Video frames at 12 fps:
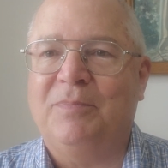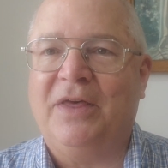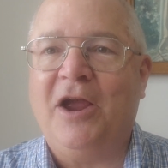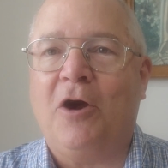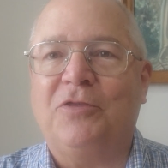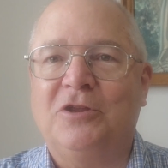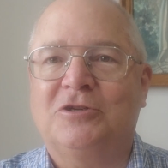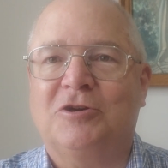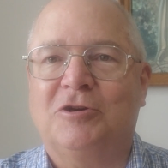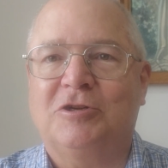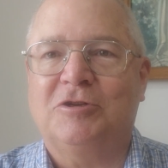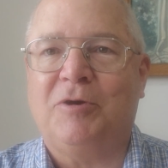They are the
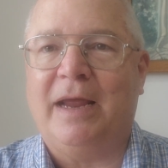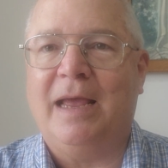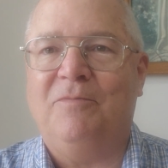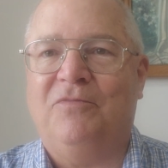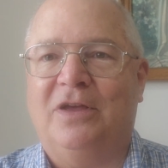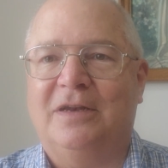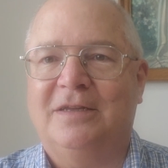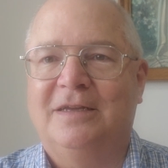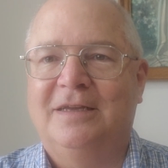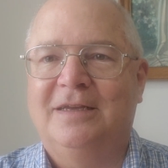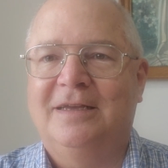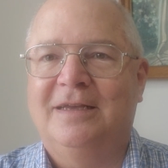church triumphant,
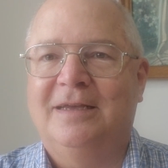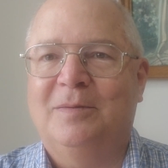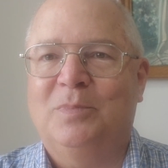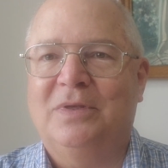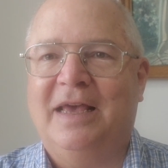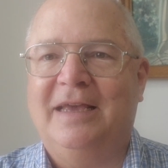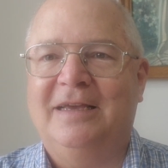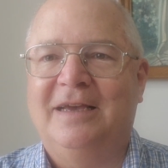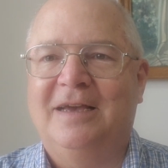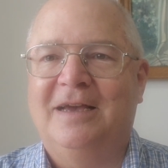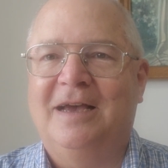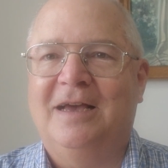but they
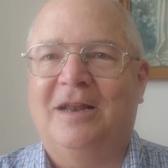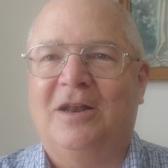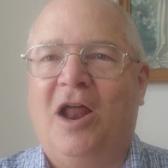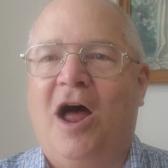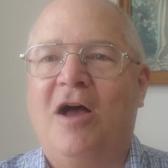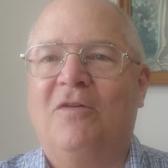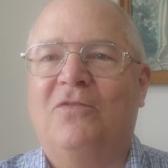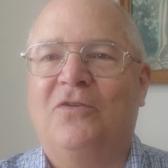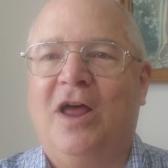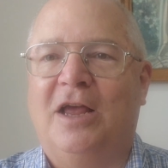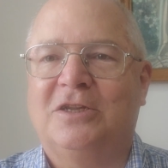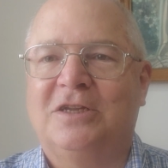long for
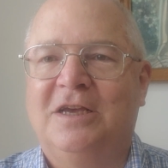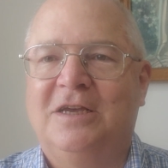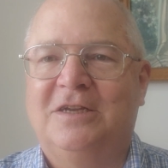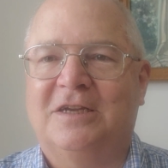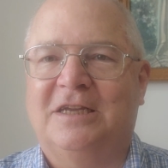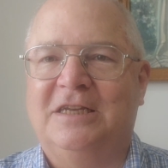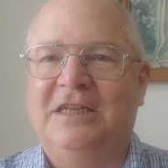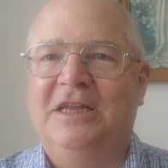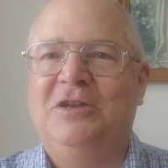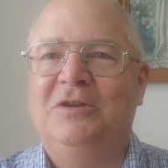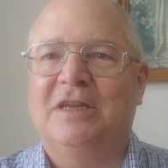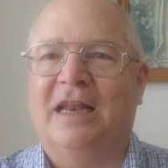us to
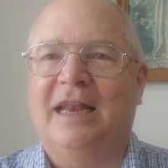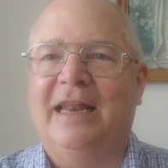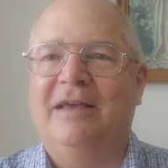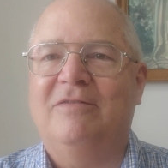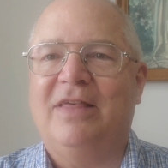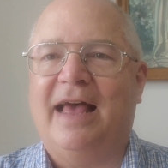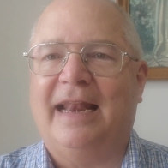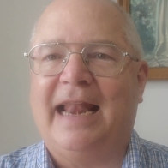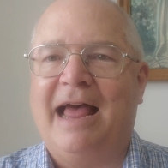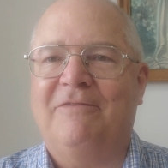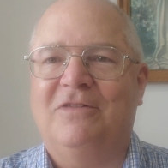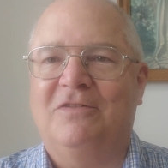continue to live that
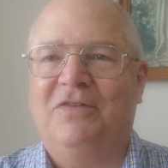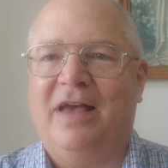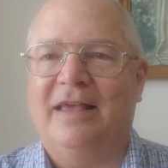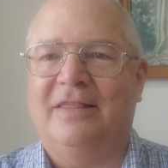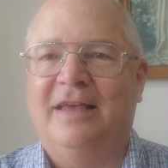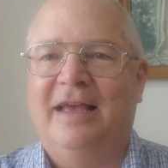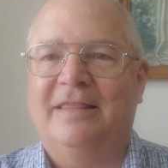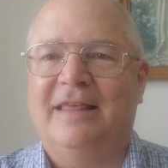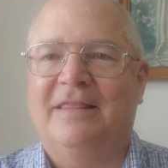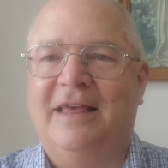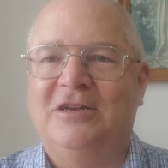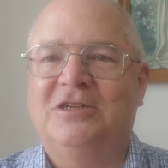life of faith
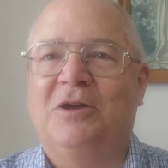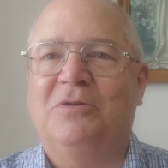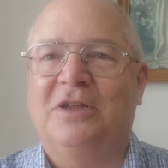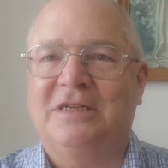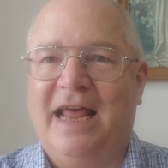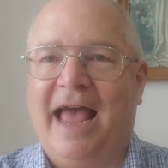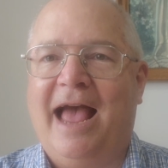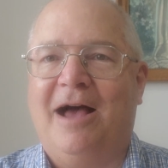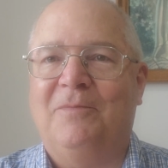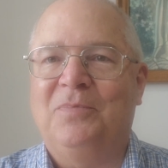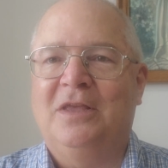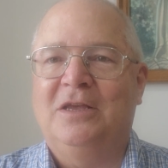that they showed us
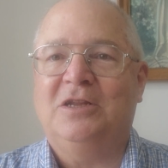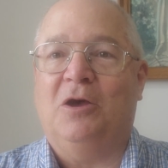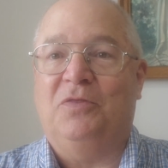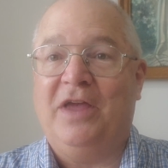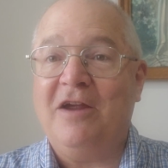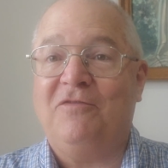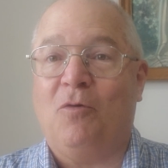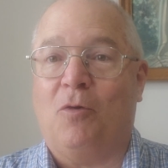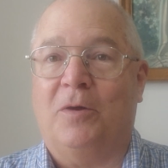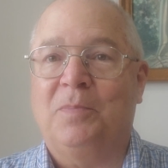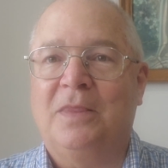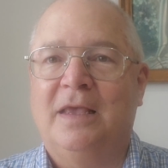how. So
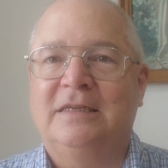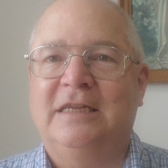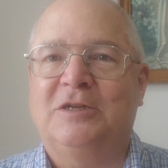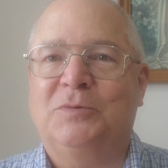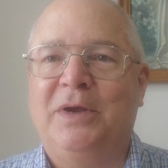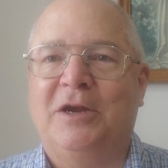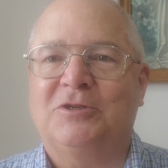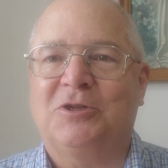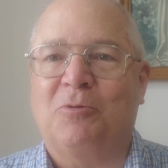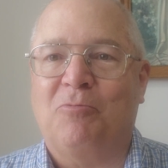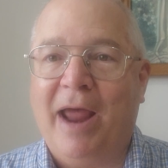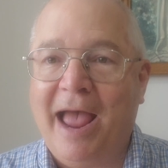therefore, since we are
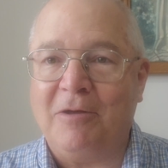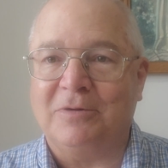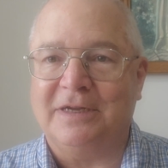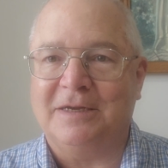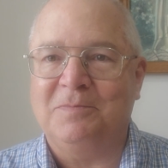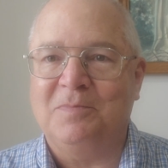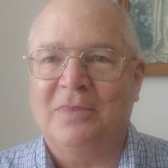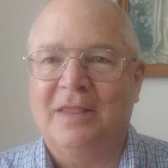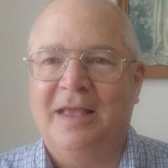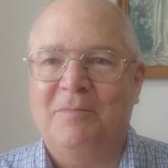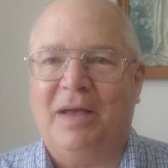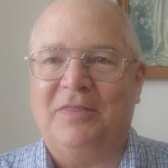surrounded
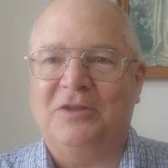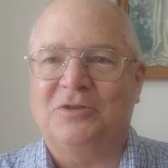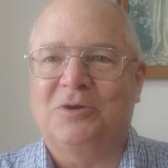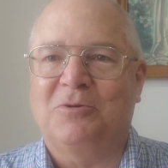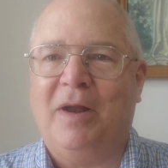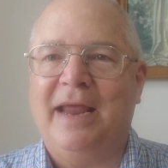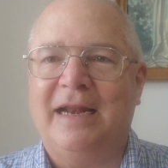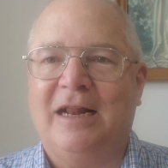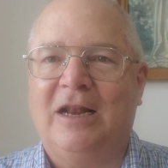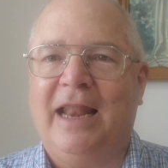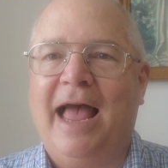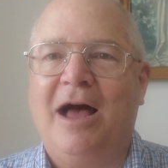by this great
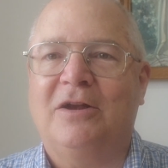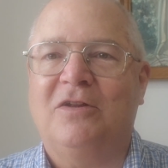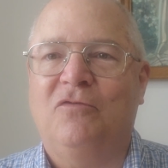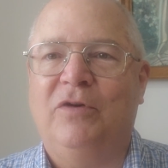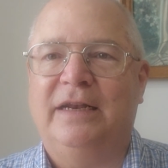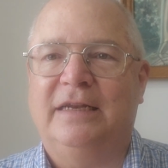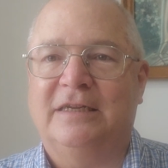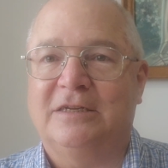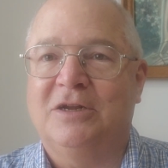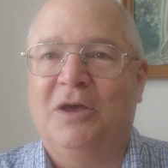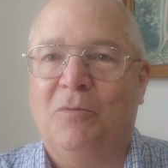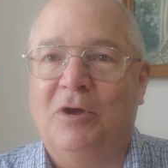cloud of
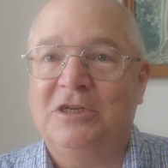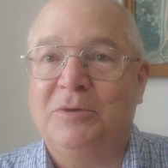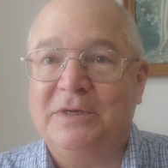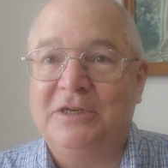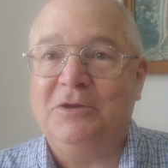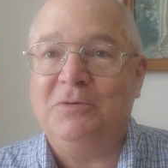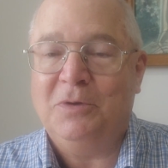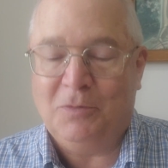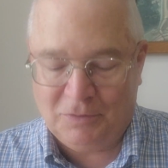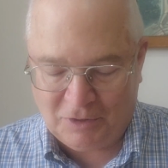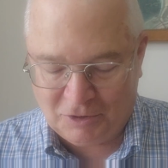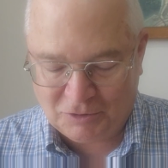witnesses, what should we do?
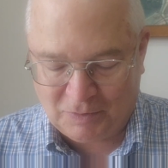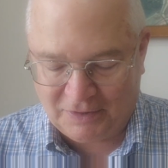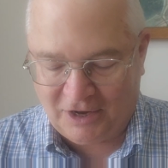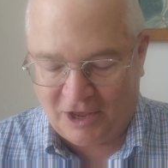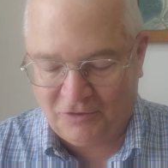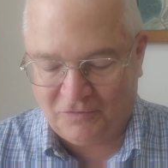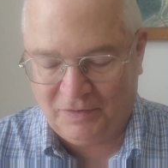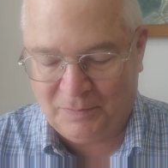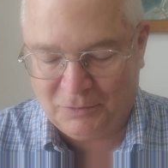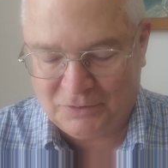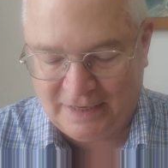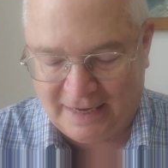Well, notice what the author of
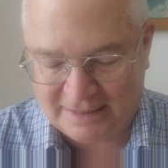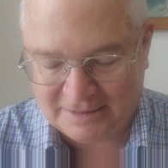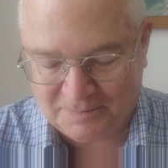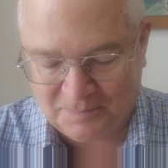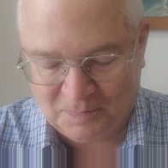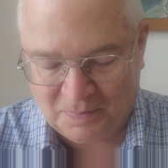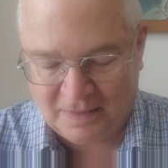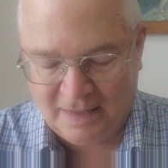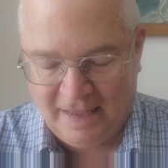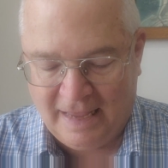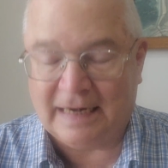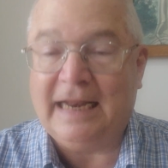Hebrews says.
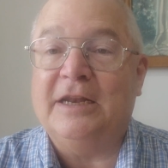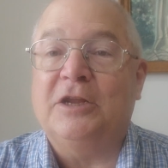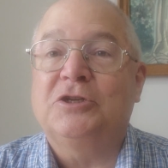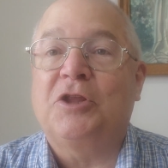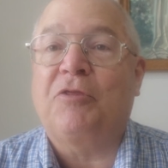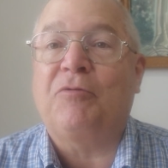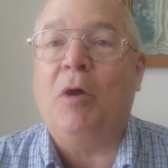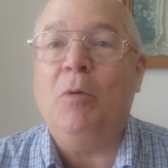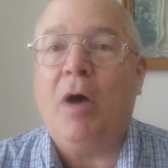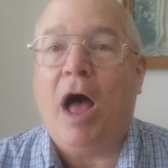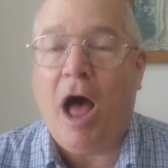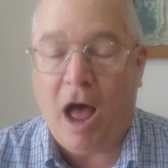Let us
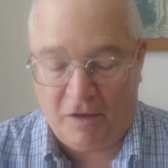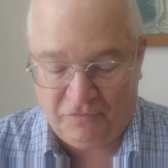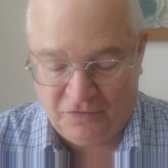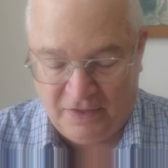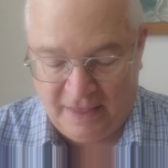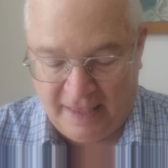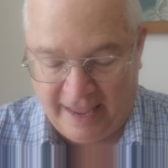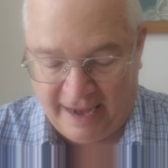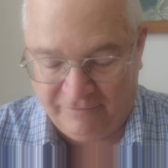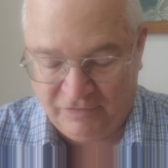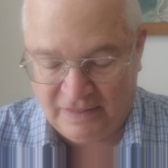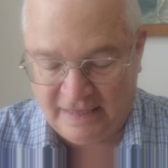throw off
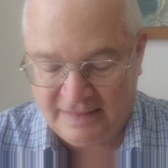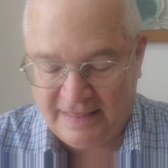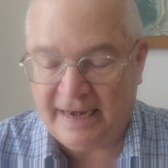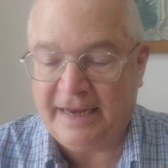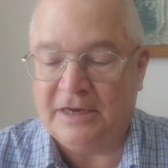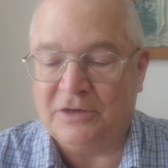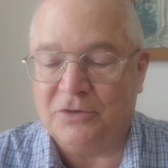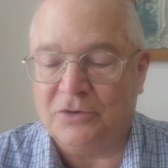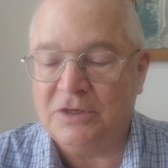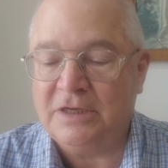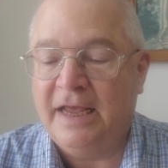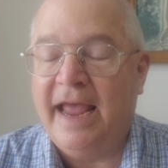everything that
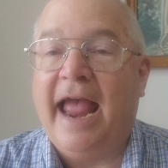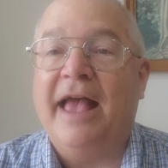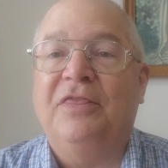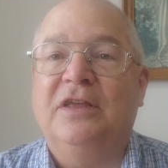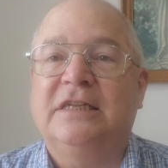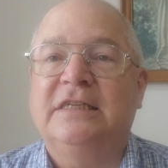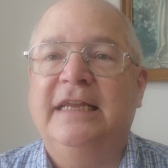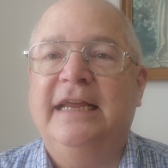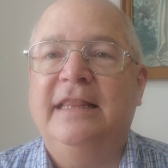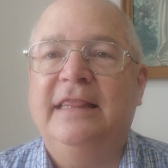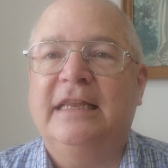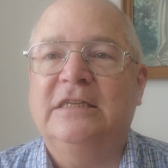hinders and the
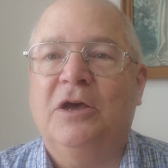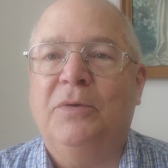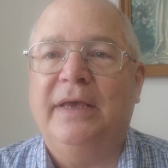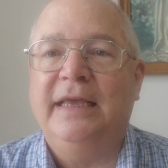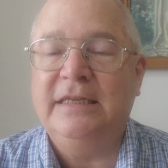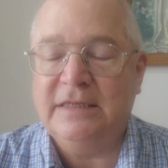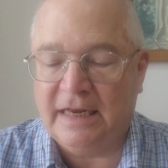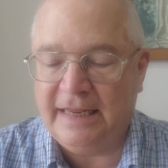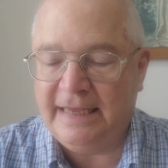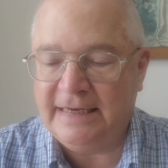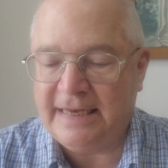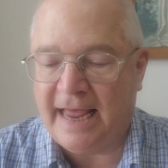sin that so
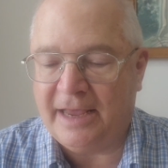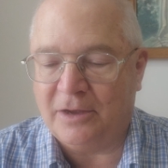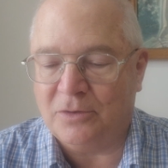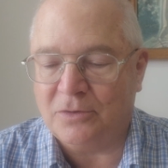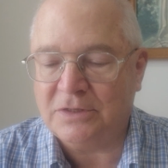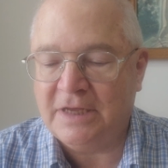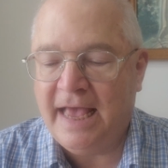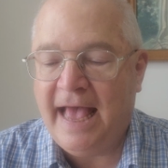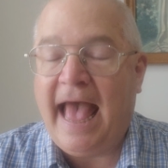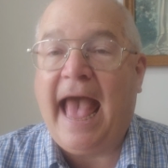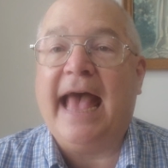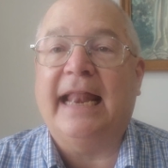easily entangles,
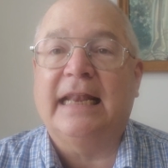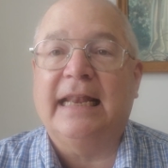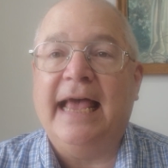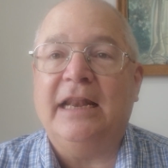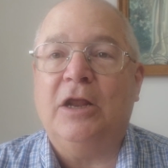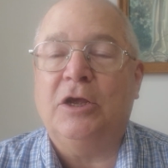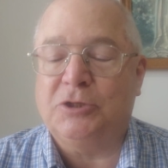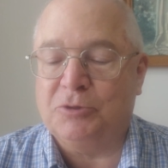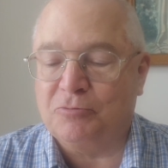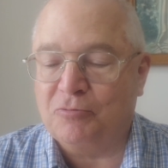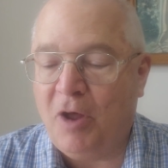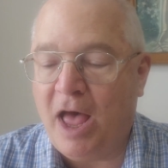and let us
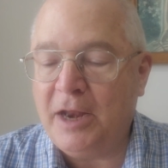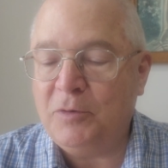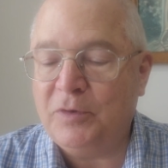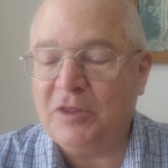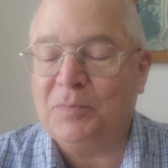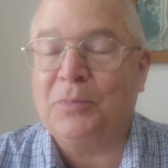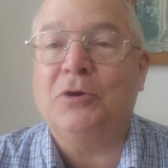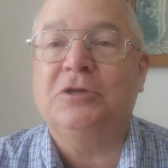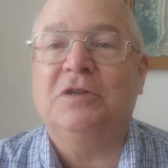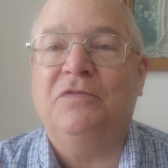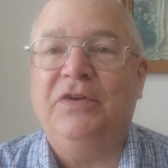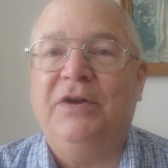run with
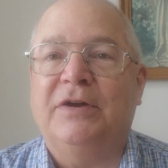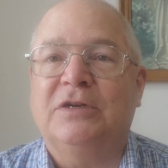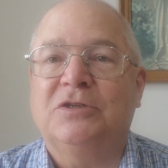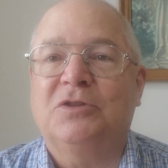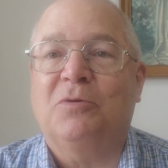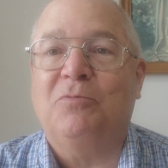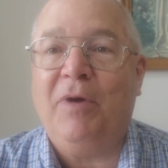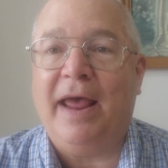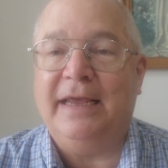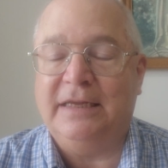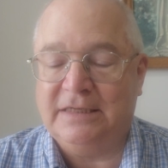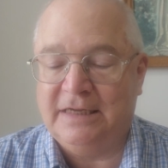perseverance the
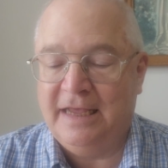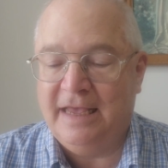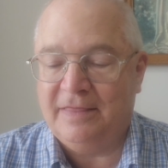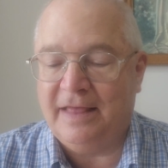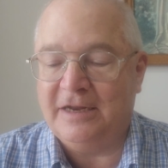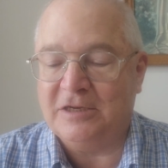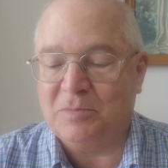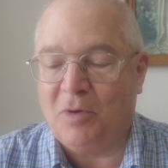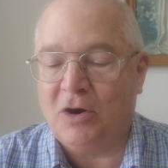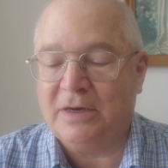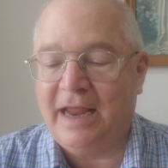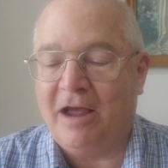race that is
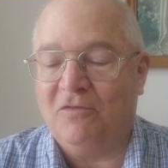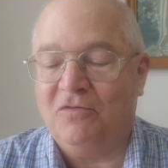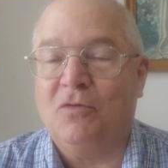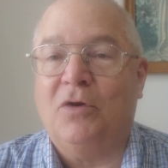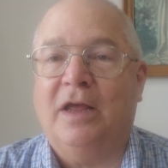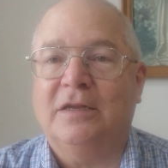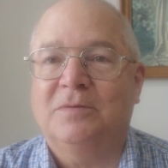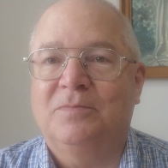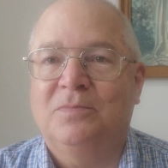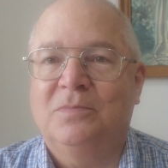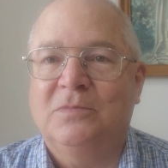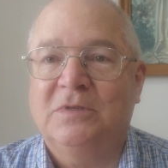marked out for us.
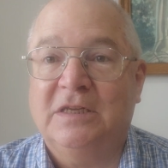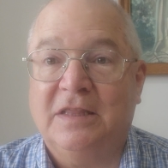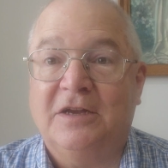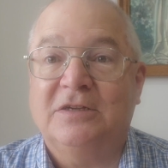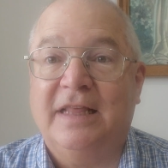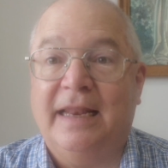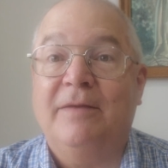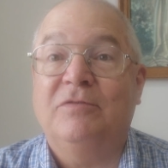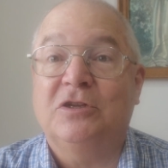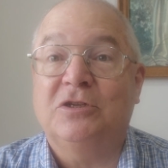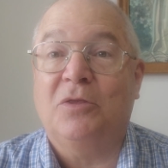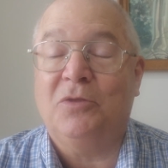See, there's that
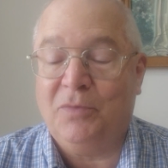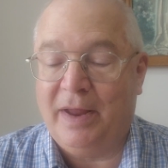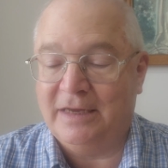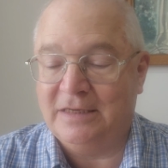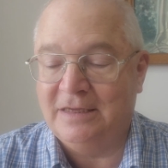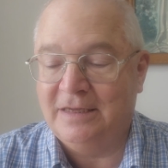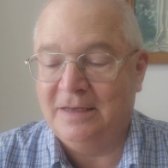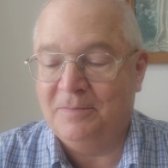emphasis on the race.